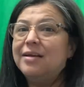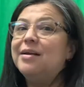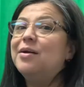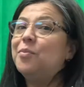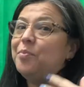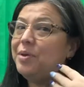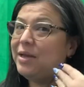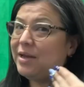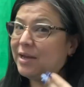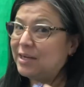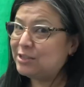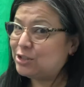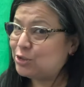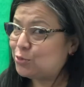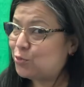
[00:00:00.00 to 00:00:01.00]

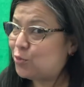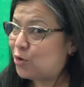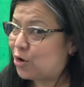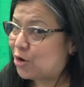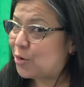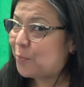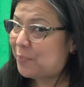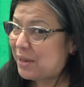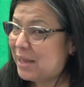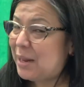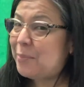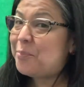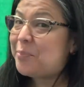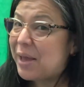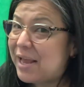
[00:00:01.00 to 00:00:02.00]
because you weren't
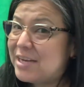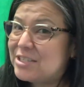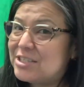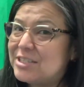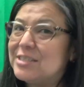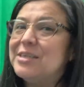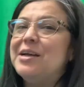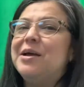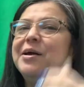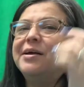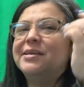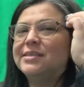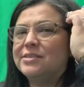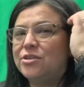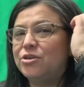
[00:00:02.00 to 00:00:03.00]
being patient.
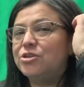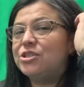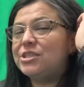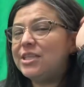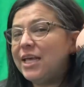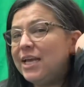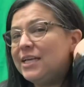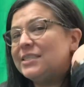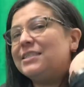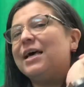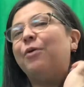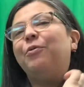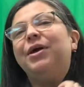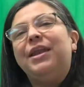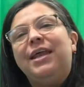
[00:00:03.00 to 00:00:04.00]
So there's things
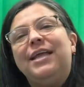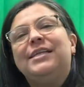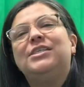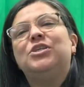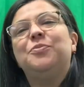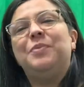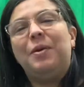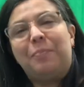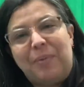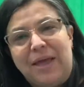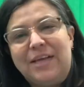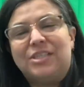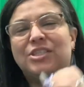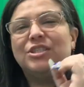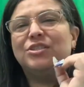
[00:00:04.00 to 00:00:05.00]
that we need to be
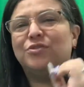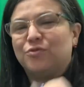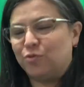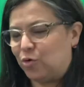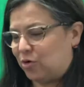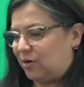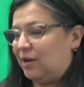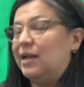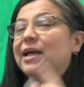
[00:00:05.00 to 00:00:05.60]
patient for.